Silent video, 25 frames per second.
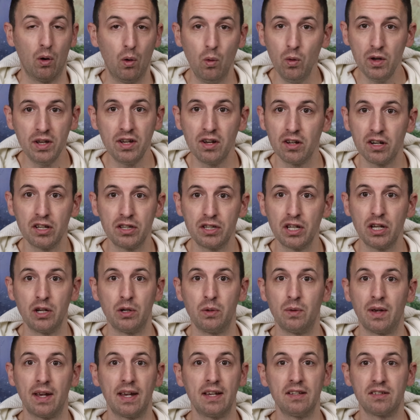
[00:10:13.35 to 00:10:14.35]
all you gotta
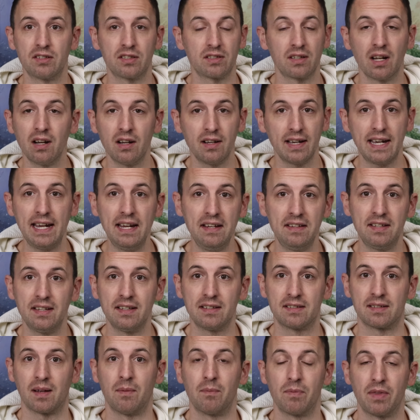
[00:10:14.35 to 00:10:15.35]
do is start eating
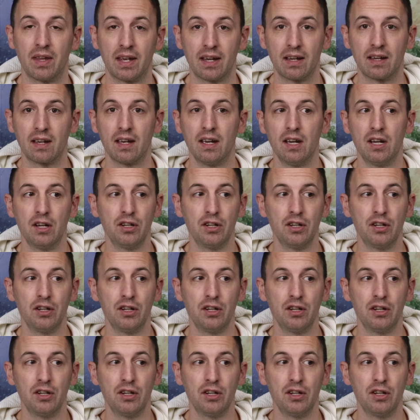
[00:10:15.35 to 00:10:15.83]
something,